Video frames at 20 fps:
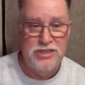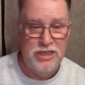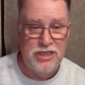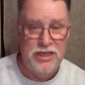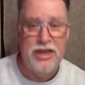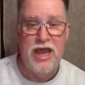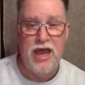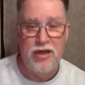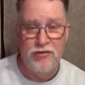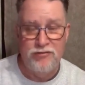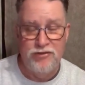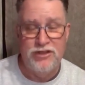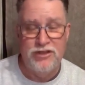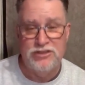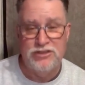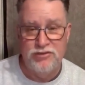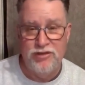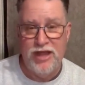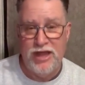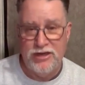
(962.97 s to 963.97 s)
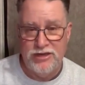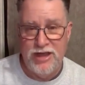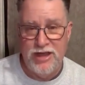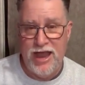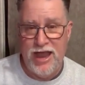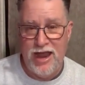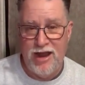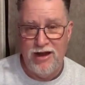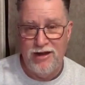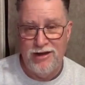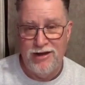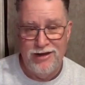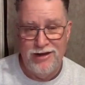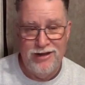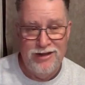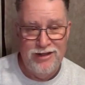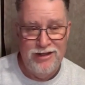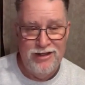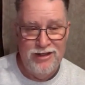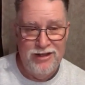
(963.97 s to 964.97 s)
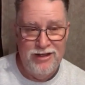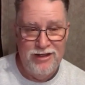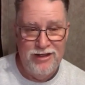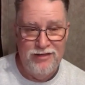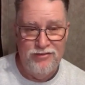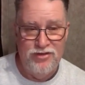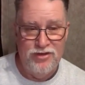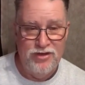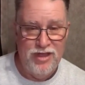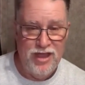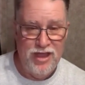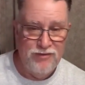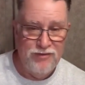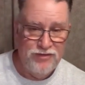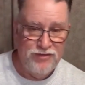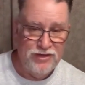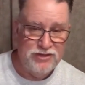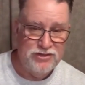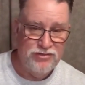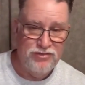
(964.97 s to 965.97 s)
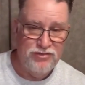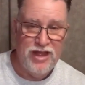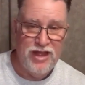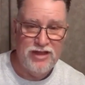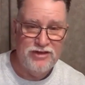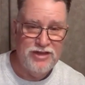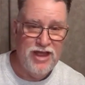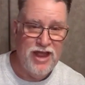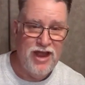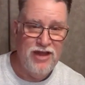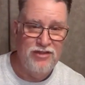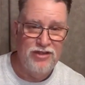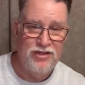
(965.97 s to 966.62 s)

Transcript: get out and fix the flat tire. If you can't fix the flat tire,